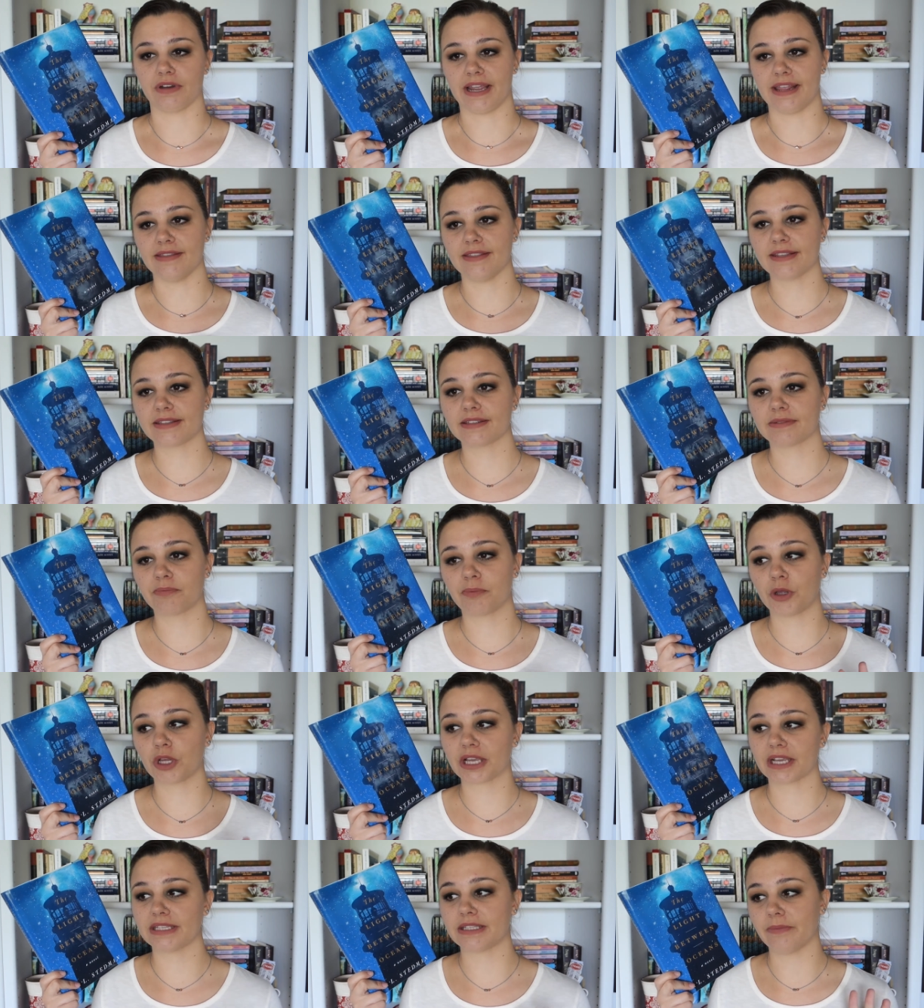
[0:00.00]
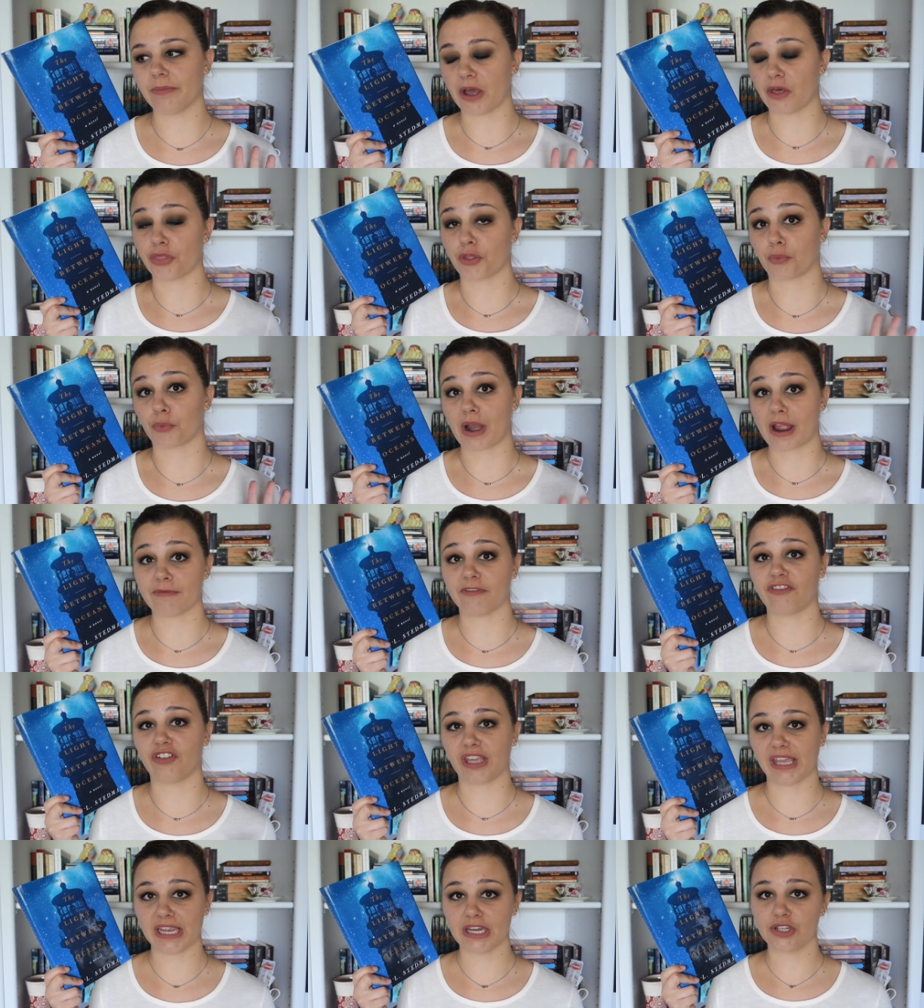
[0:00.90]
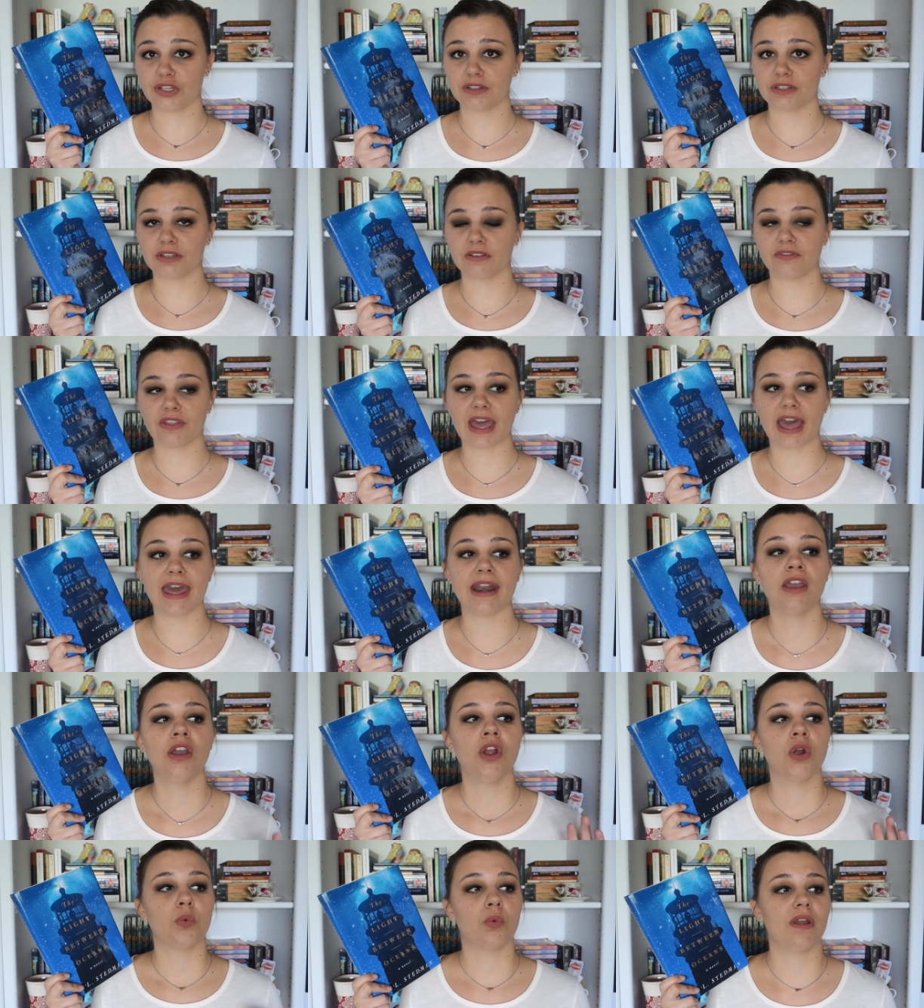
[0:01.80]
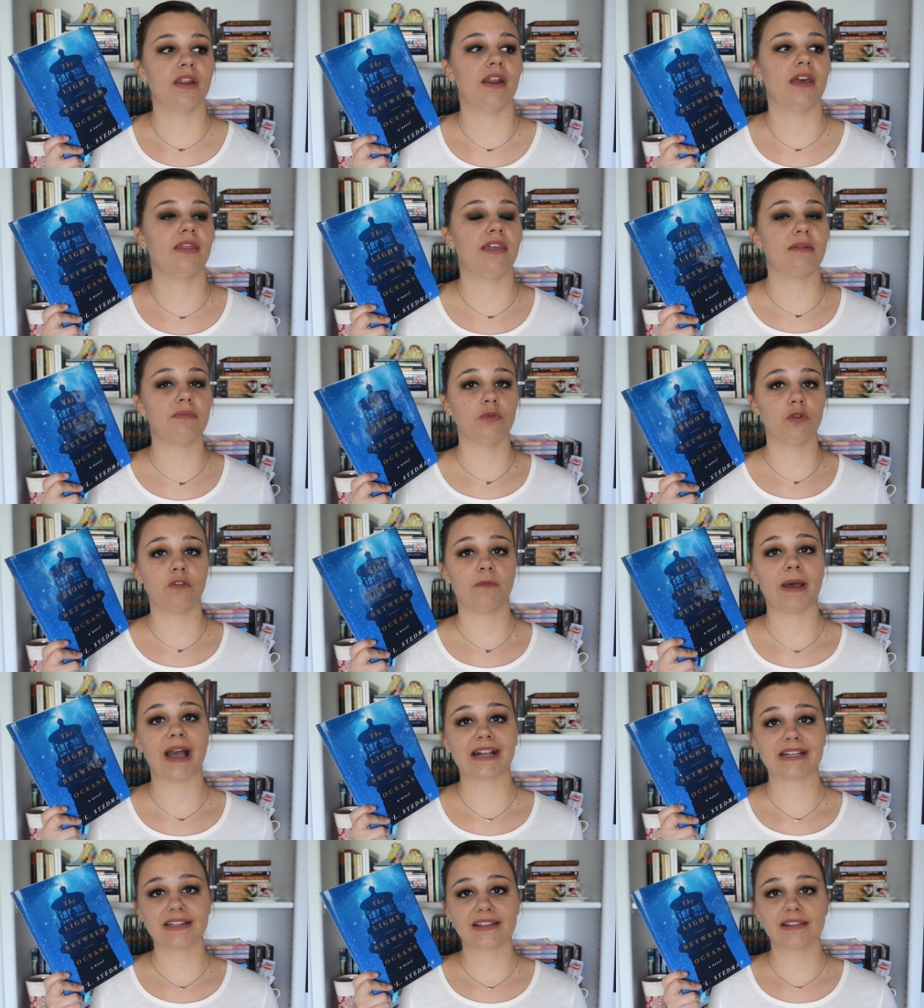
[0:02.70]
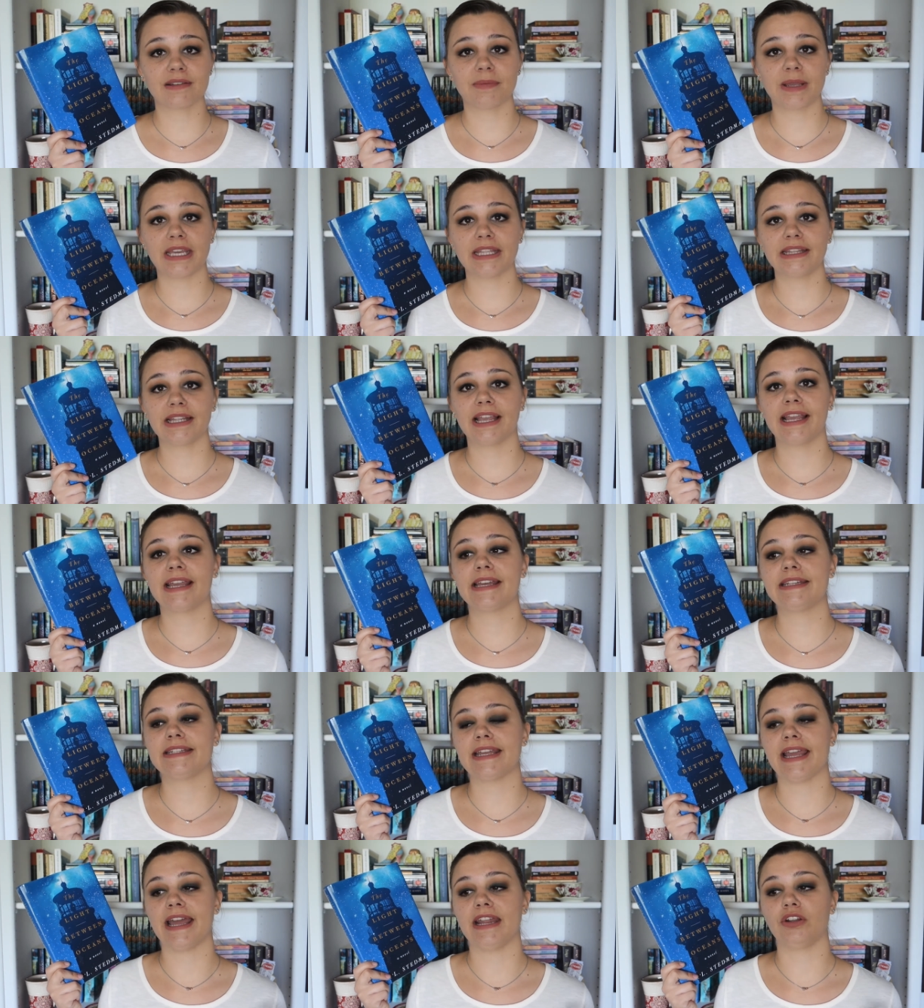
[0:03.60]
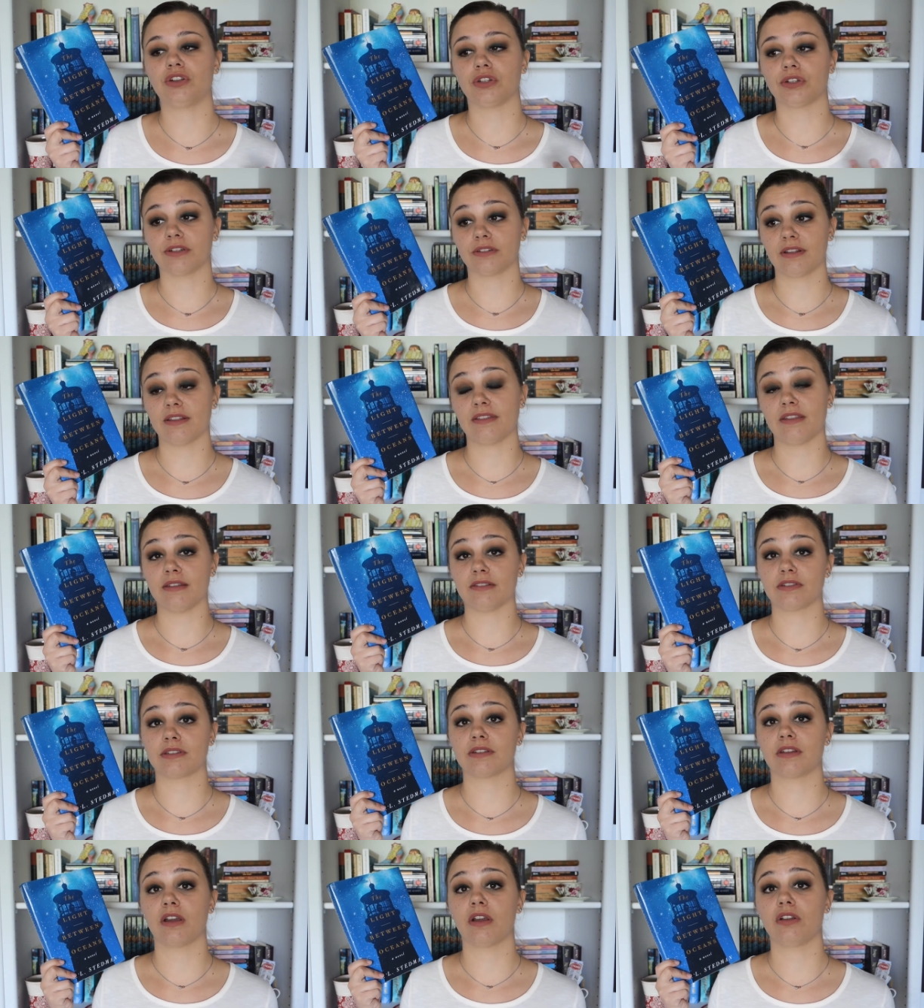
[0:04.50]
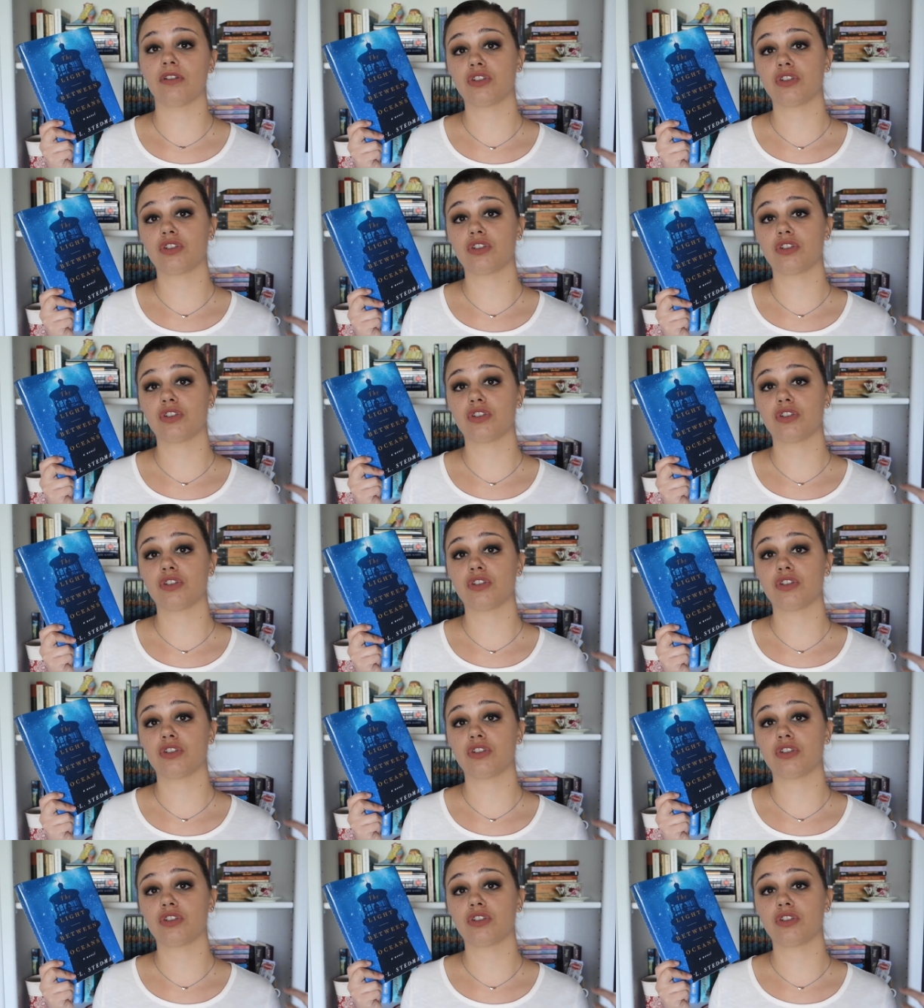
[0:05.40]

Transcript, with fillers: And this book is about the ramifications of that when they move back to the mainland and learn that this